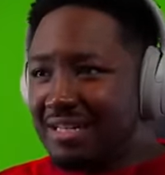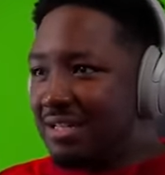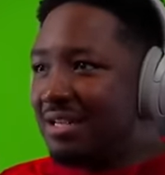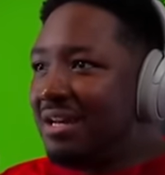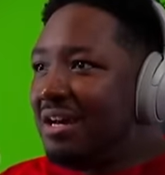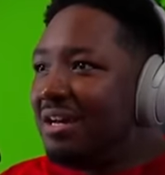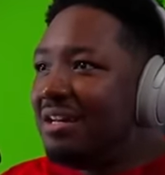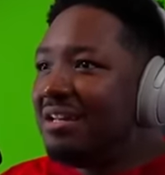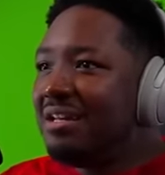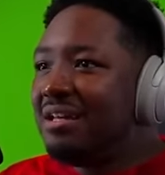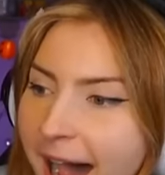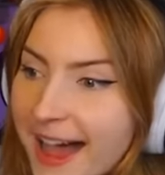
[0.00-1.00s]
This
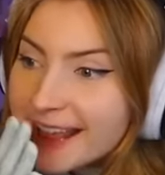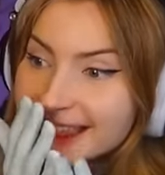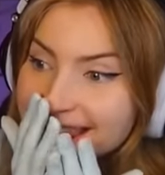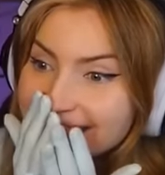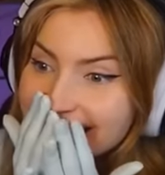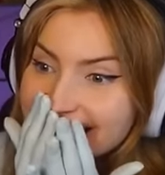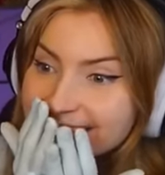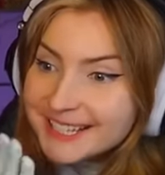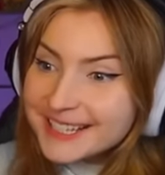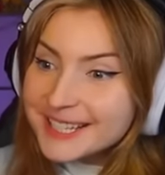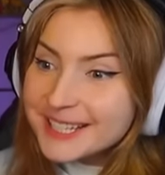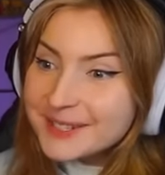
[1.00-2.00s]
is
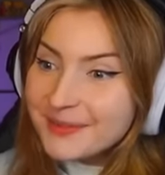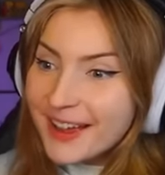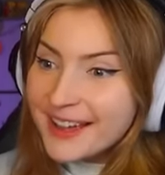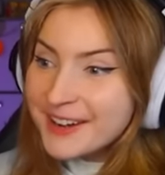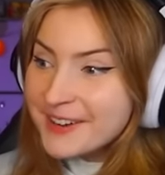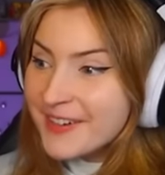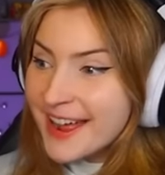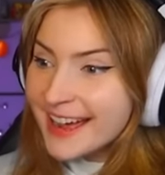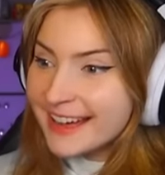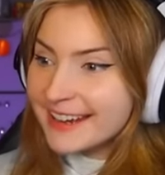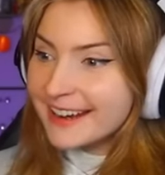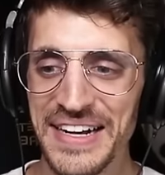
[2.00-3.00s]
the
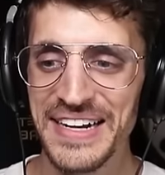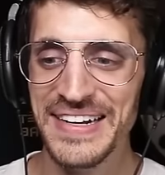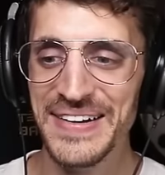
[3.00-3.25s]
Spider-Man!